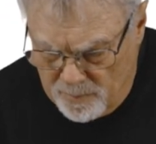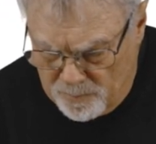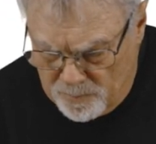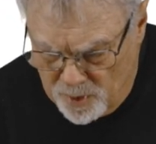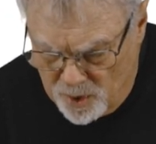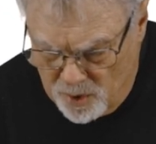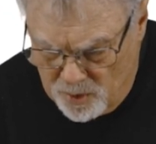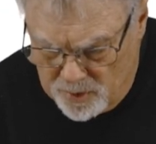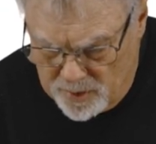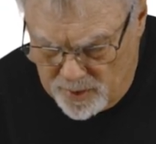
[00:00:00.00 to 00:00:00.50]

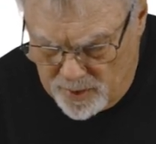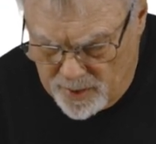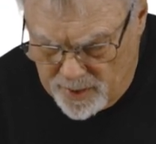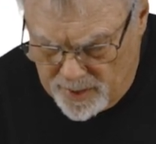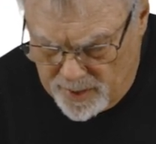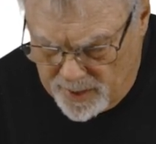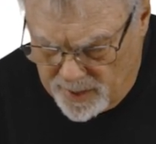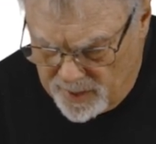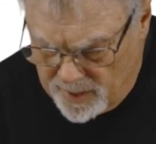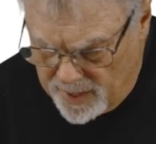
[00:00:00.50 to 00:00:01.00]
Brood,
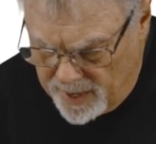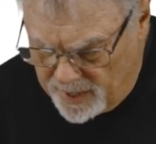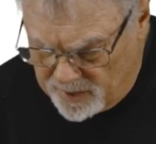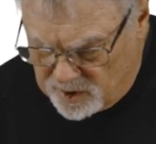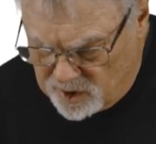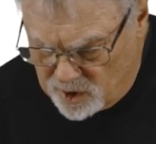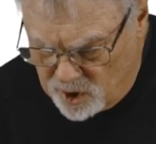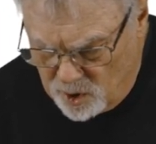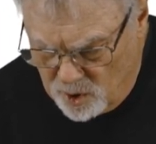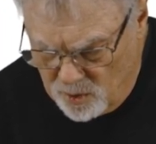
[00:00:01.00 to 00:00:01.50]
it
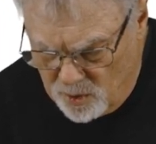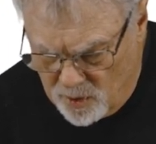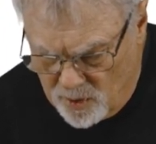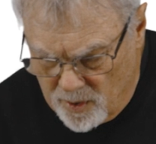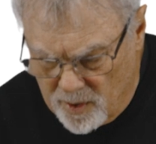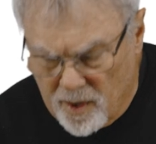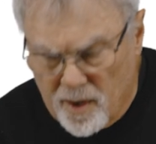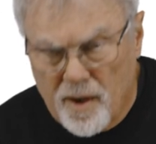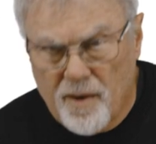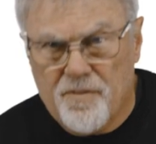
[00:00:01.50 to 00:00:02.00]
has
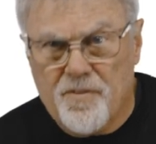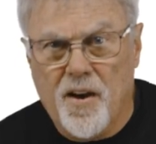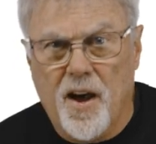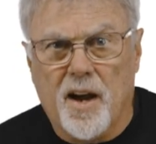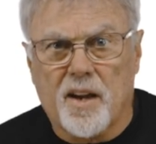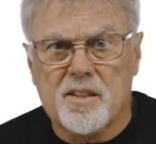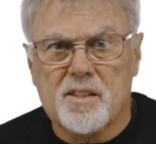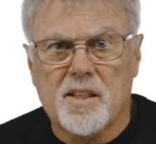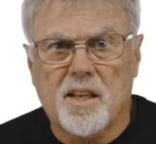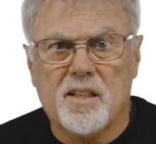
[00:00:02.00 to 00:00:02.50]
two
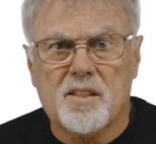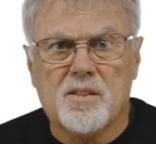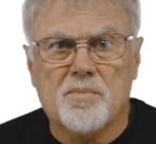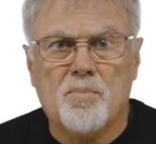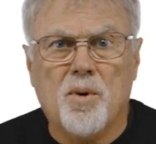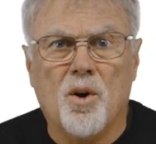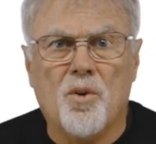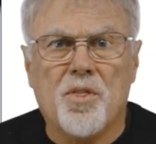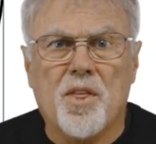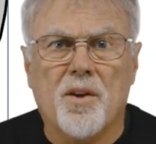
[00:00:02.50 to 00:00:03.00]
effects. It's
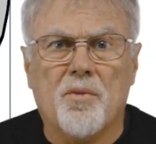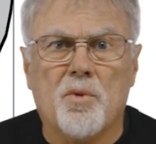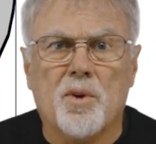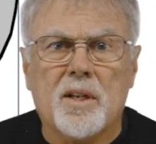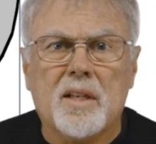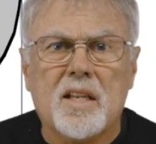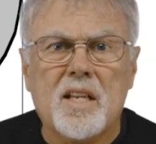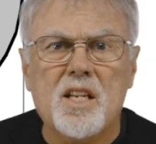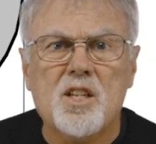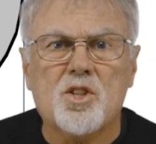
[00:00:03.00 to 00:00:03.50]
both a
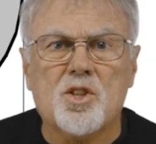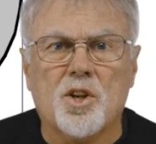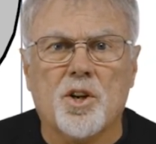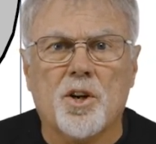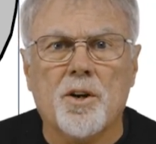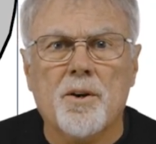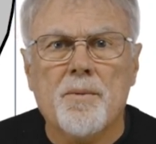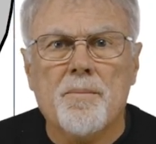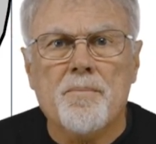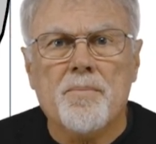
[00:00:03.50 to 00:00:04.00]

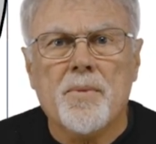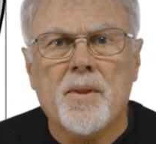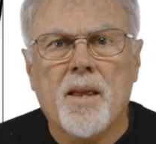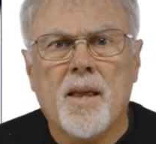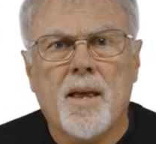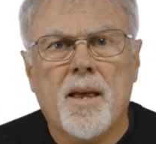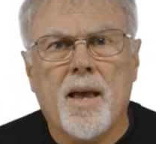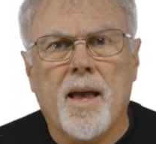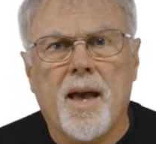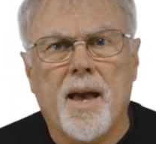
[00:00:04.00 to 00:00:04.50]
releaser
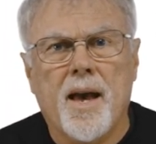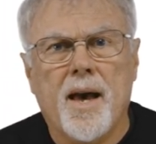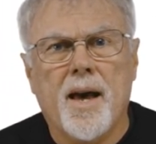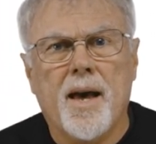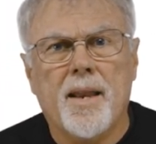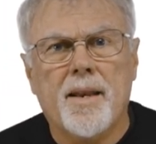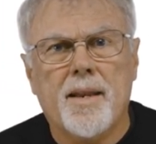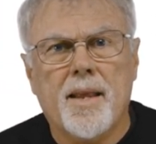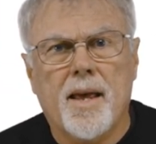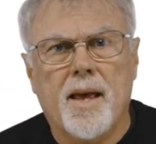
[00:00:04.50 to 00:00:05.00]

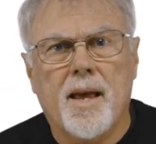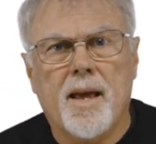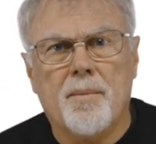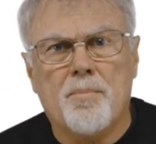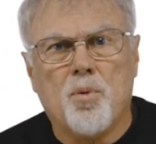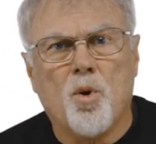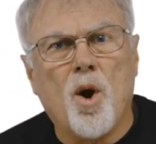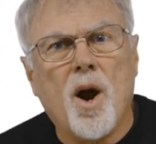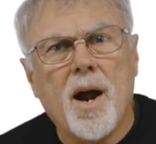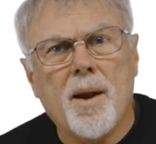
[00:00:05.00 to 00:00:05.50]
and a
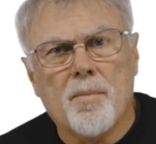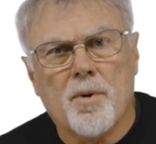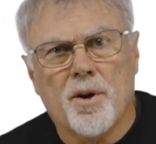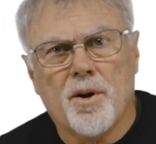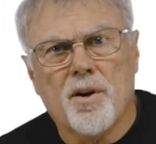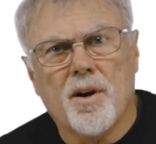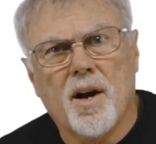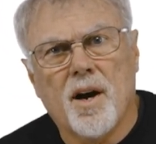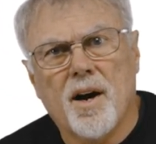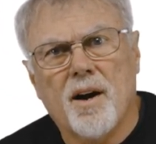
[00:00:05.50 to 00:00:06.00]

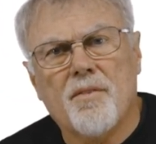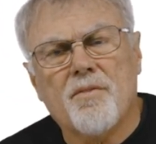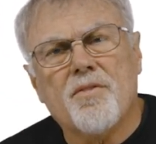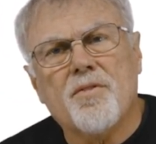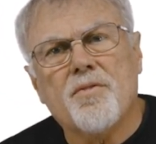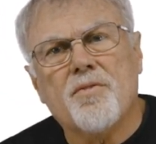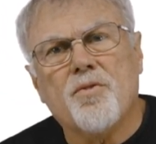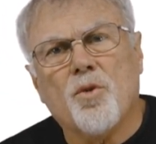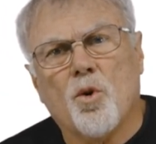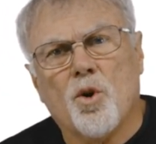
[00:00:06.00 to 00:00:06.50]
primer
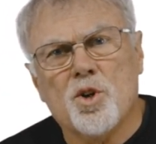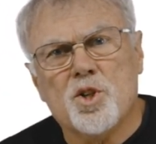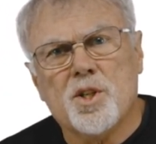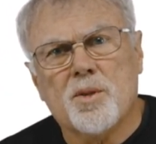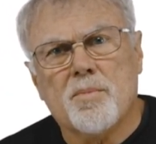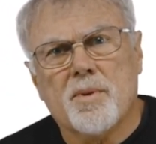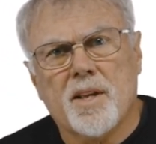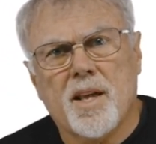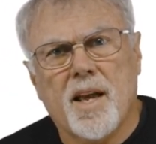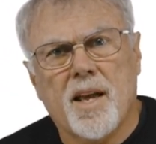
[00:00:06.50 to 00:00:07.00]
of
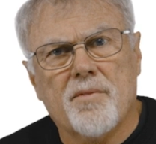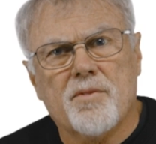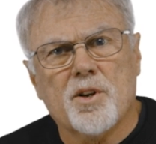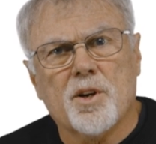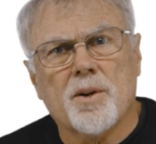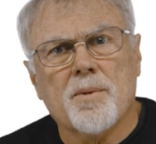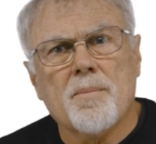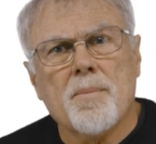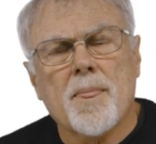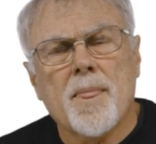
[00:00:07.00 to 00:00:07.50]
foraging
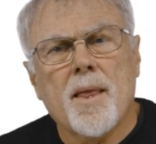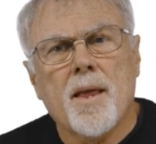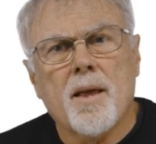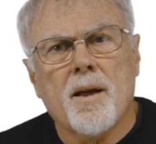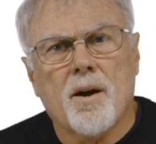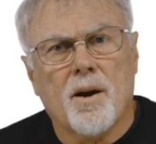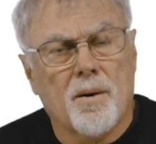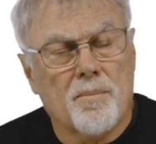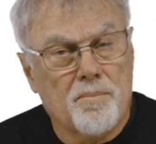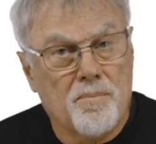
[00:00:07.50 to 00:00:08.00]
behavior,
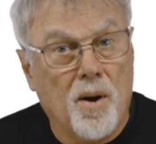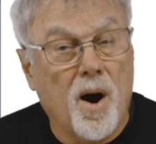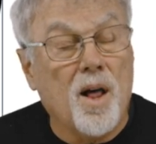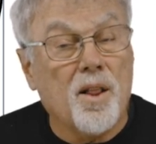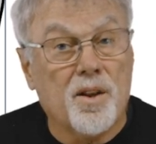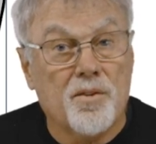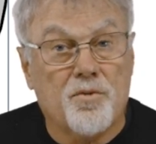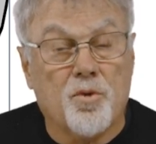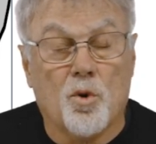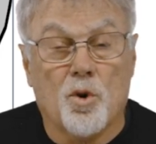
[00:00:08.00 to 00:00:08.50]
or
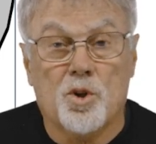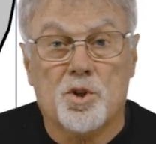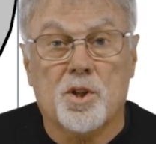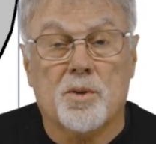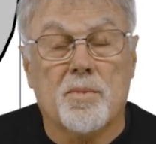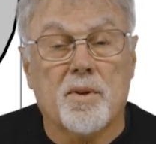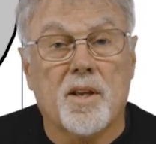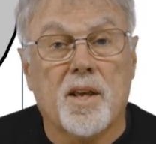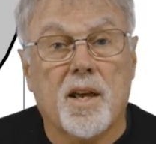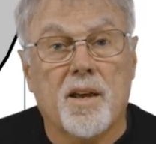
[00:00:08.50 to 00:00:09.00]
pollen
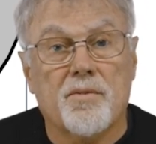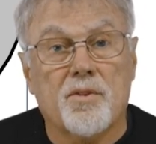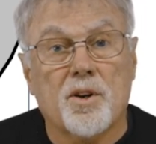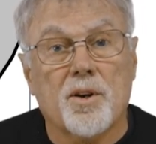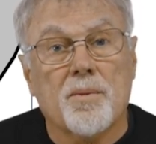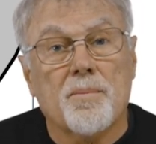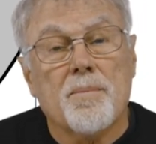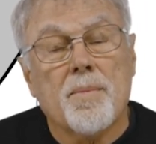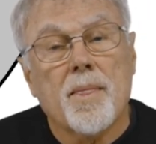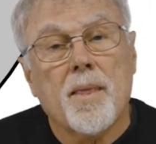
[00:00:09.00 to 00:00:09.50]
foraging behavior.